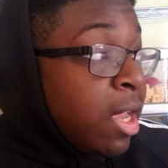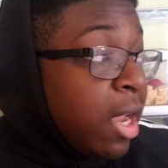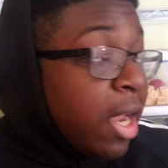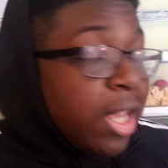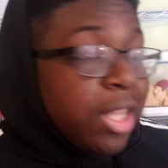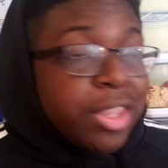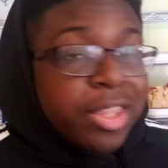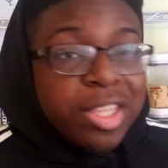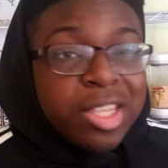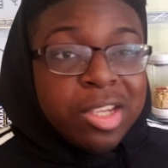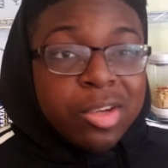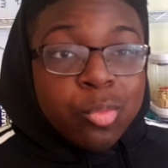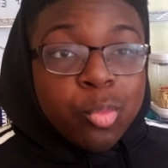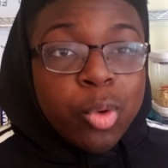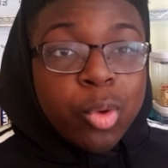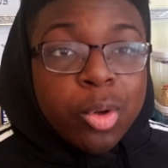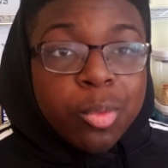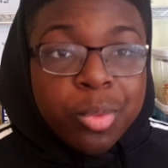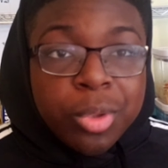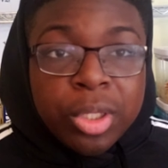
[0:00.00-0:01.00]
I think
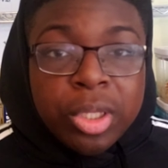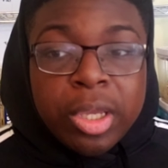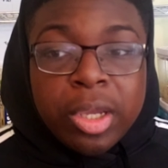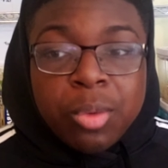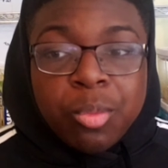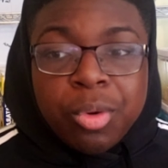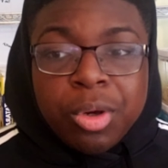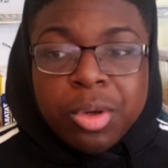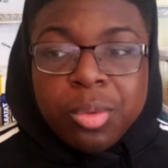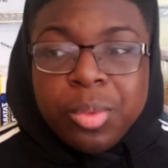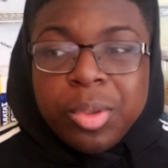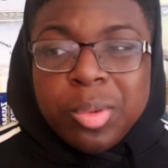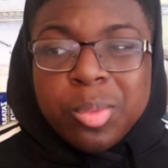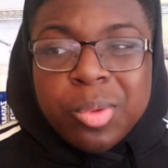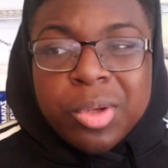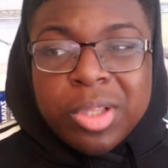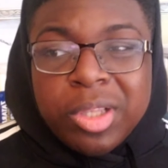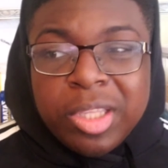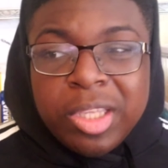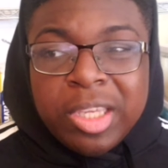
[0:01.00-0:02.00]
what we
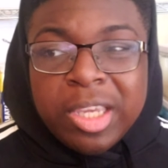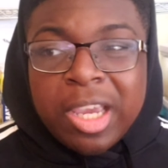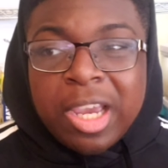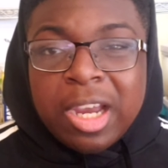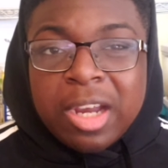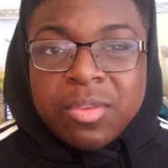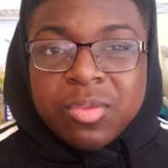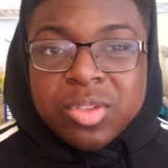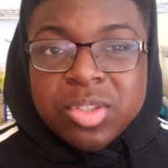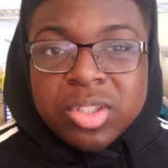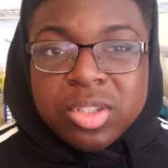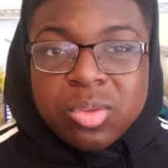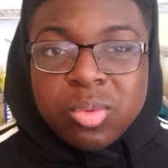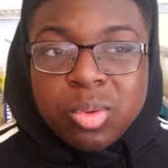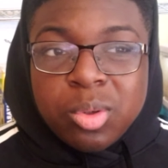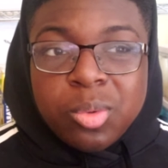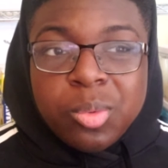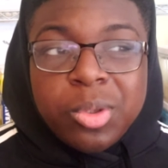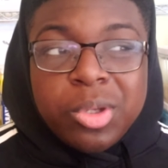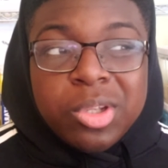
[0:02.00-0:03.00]
really have to
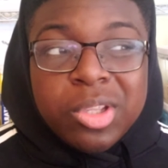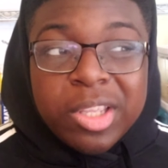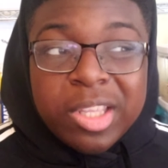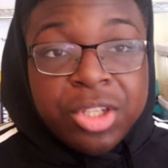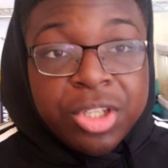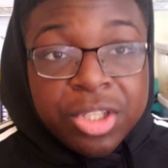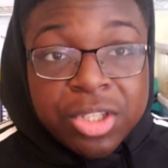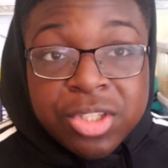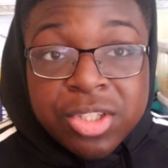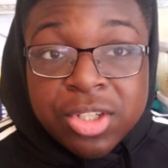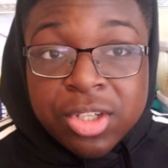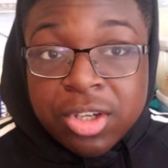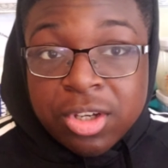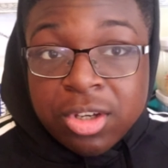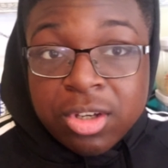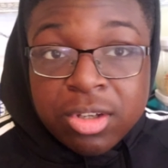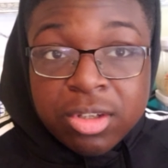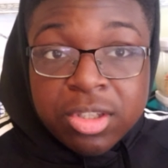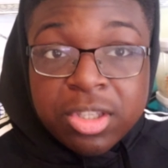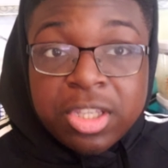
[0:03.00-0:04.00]
need to
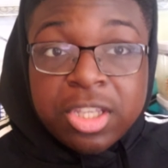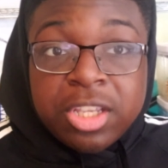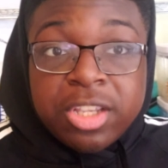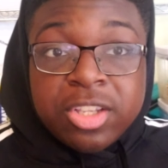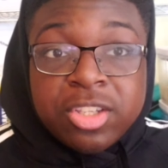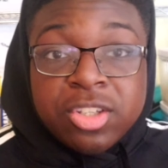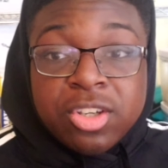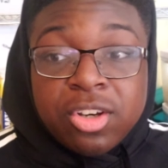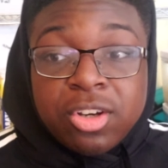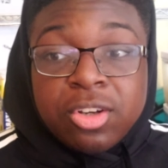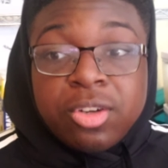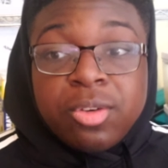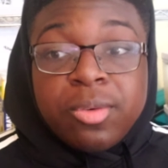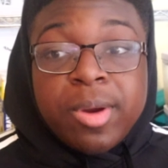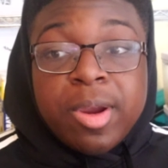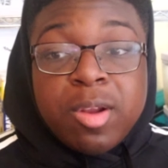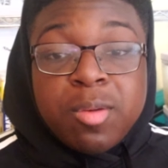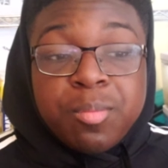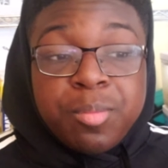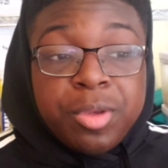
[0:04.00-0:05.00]
cook is our
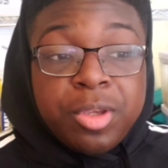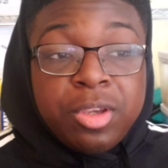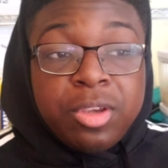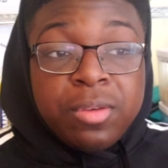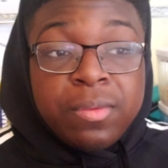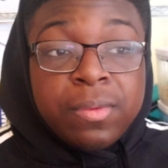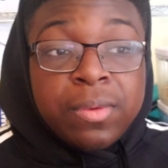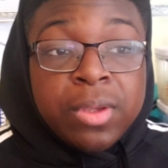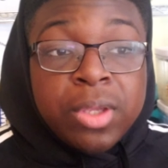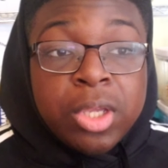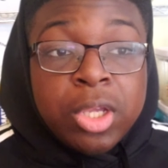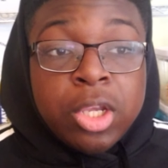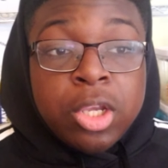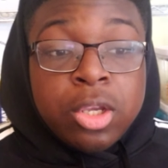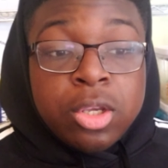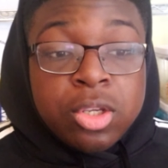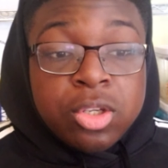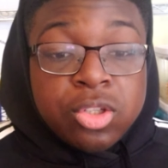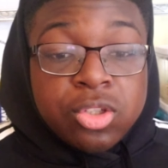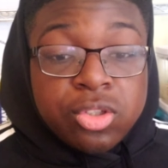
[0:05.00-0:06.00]
ground beef.
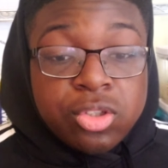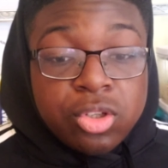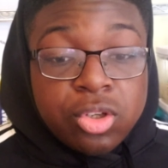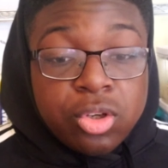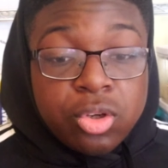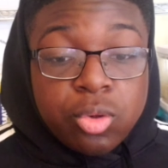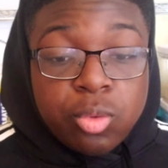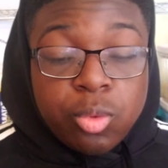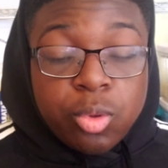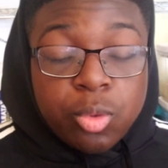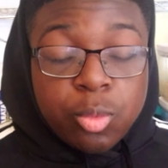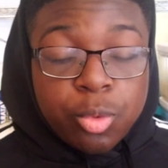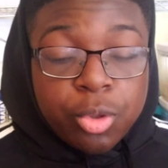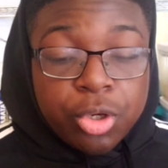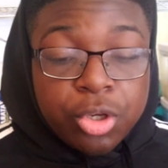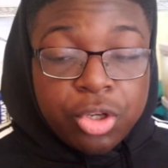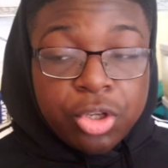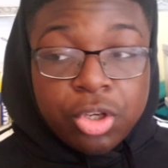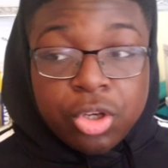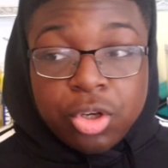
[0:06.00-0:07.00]
So we're
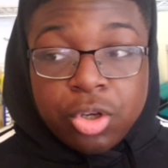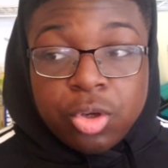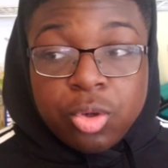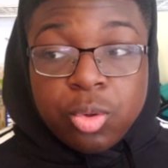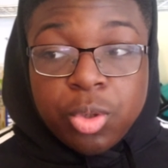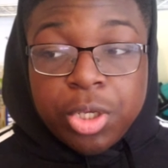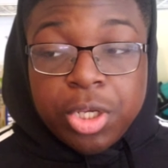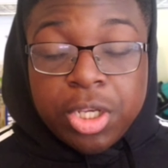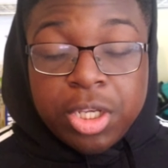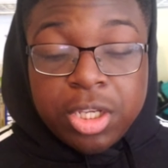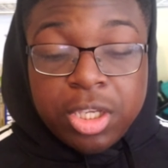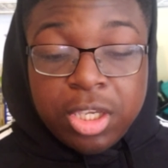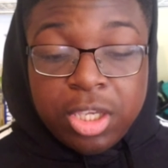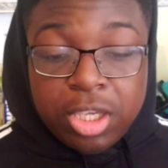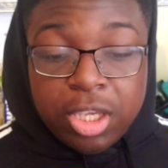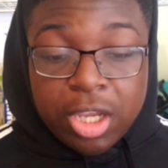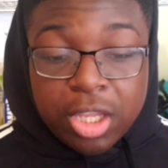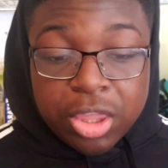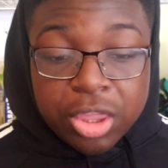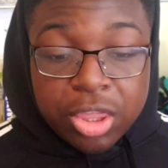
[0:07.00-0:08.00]
gonna go
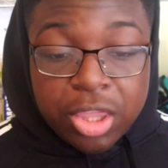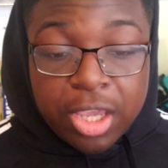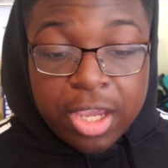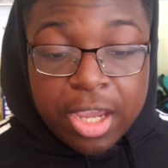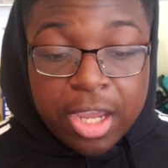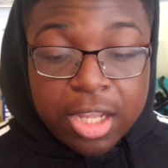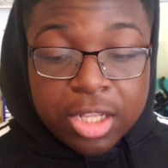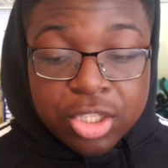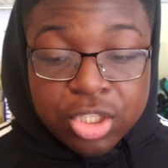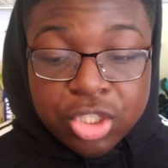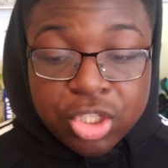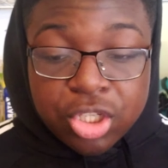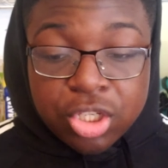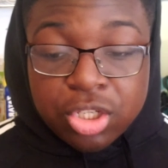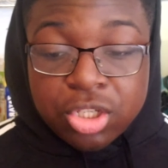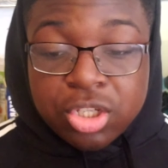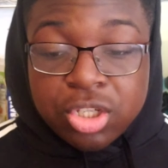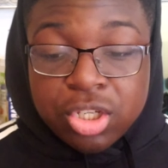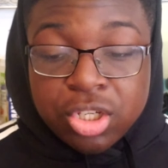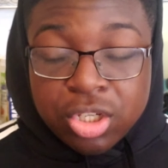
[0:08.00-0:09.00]
get
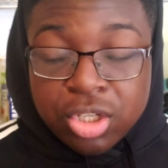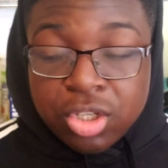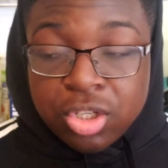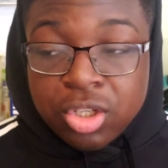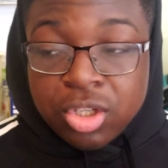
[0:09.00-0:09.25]
that.